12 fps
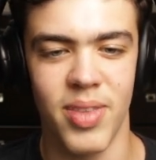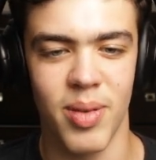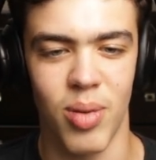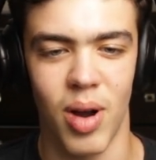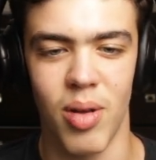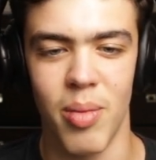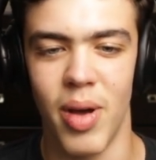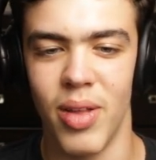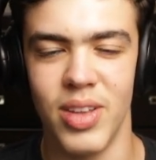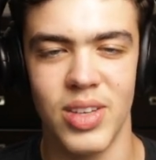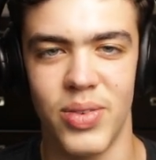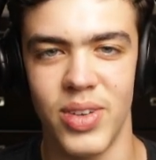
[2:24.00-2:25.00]
probably about
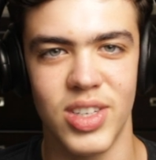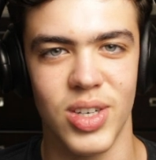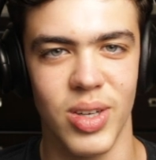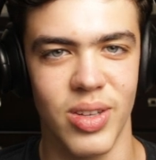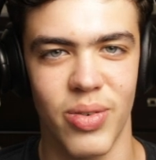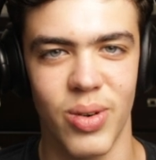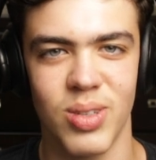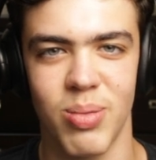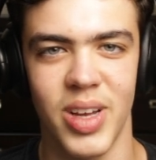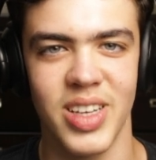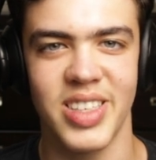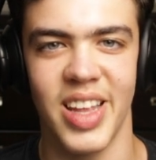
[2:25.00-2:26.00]
this feature in the first
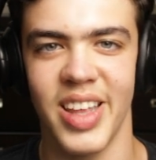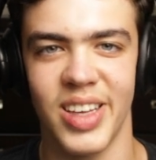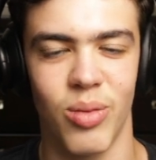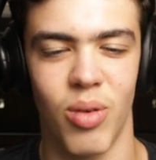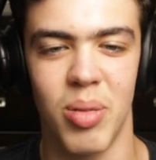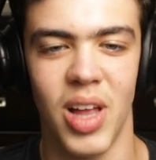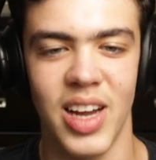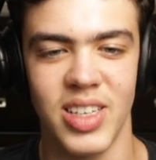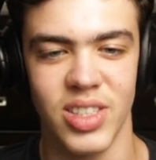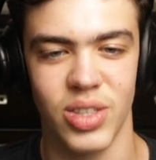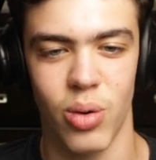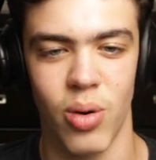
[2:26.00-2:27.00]
place, that they could reply to
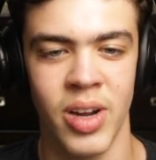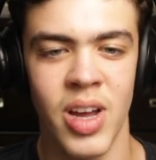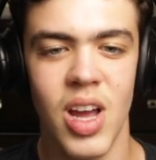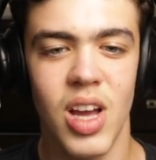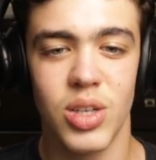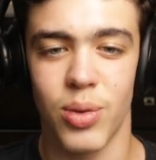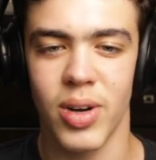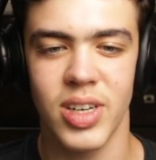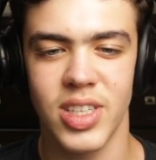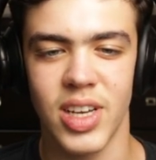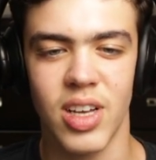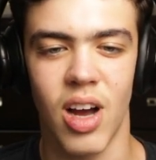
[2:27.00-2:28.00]
the story. So we're going to
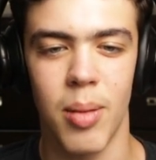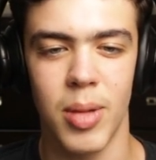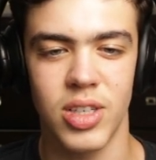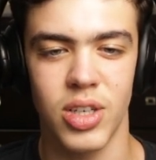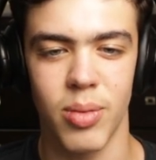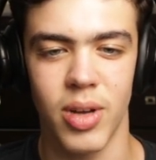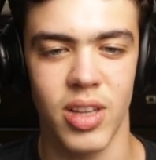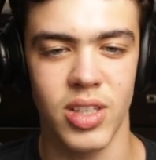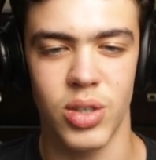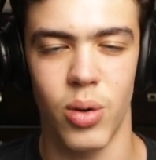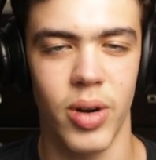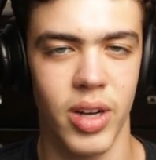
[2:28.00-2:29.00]
say comment show me on the
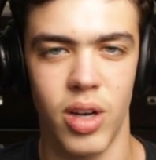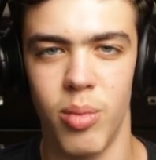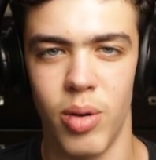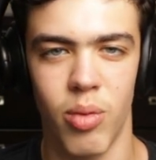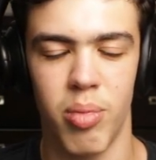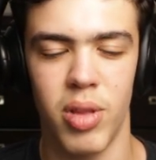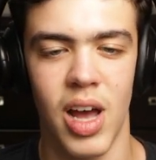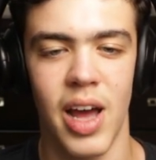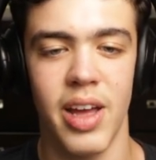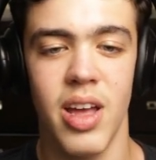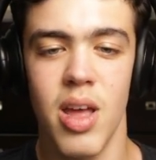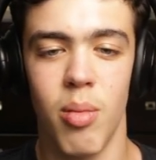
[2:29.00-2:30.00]
story. It could be
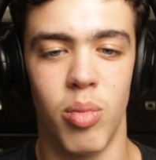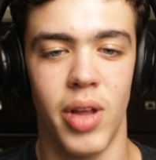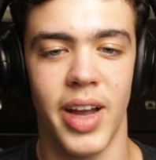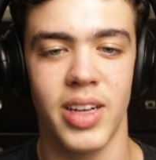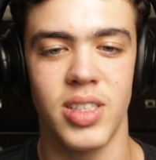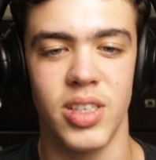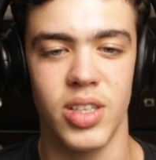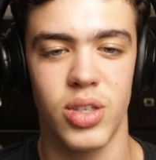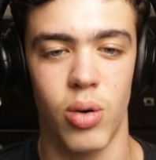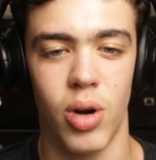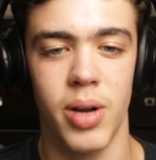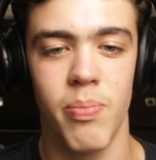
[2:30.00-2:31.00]
reply blank to the
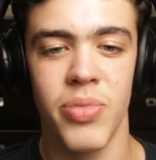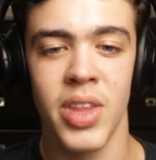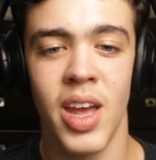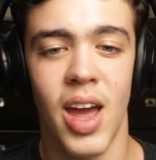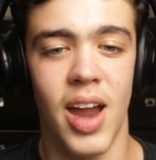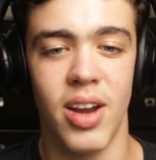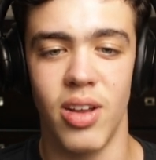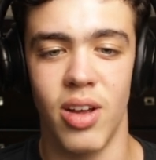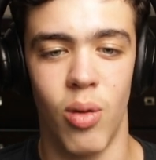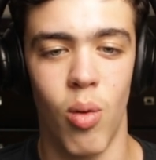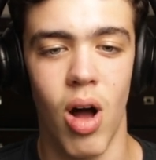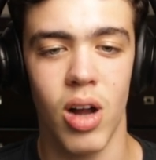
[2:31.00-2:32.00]
story, and you
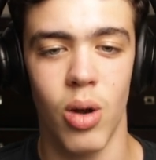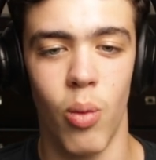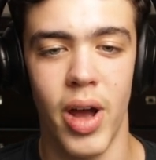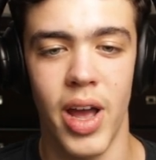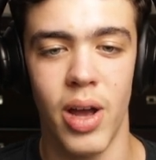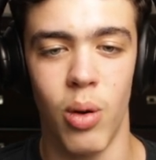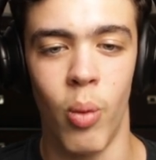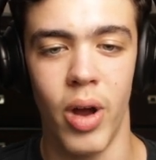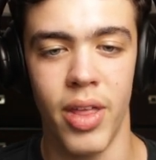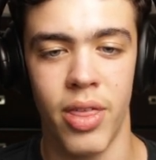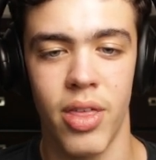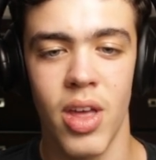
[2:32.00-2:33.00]
walk away
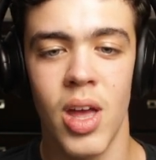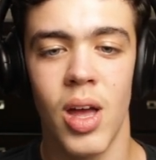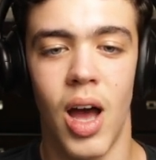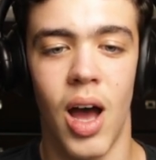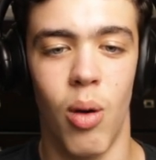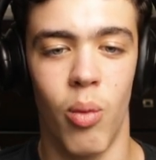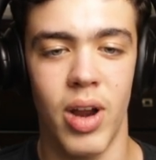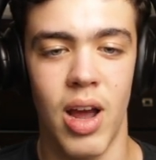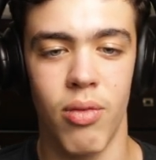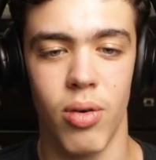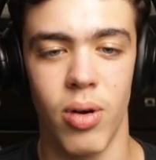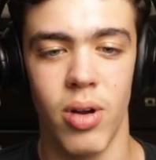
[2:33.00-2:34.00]
with
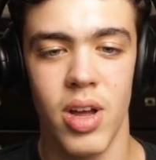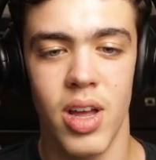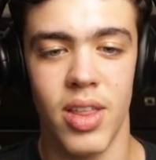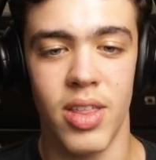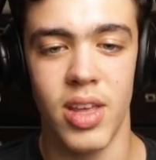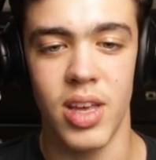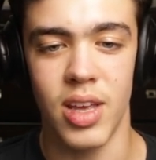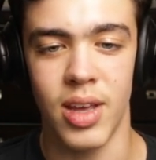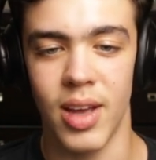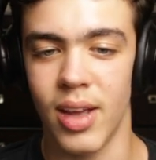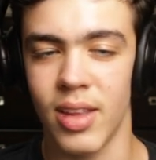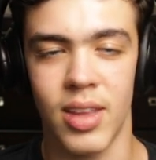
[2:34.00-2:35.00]
whatever
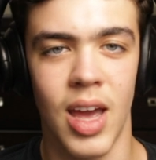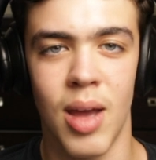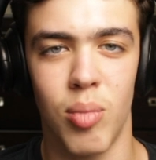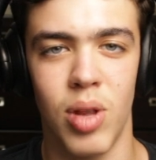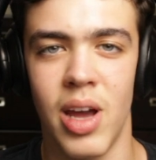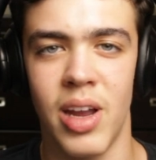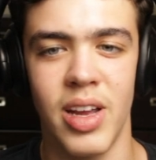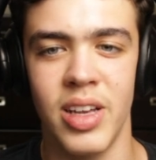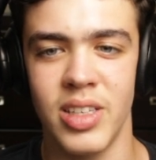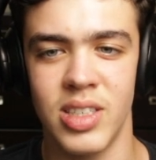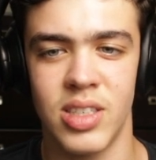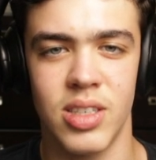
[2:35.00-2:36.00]
the game plan
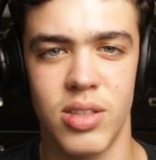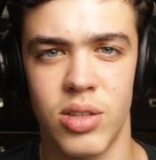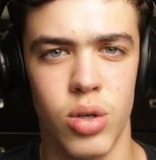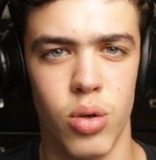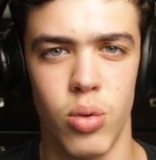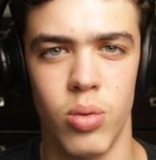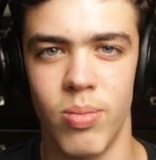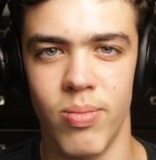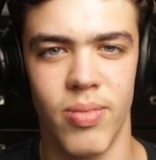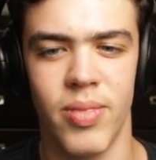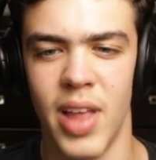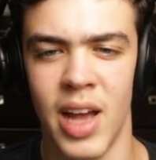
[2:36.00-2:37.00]
is to
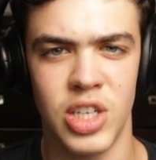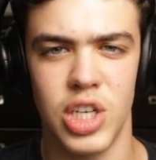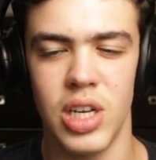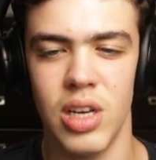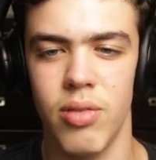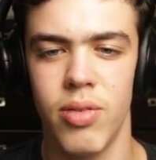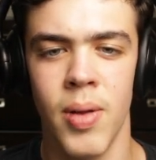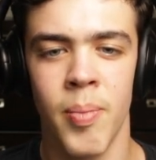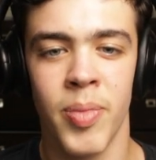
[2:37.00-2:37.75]
achieve.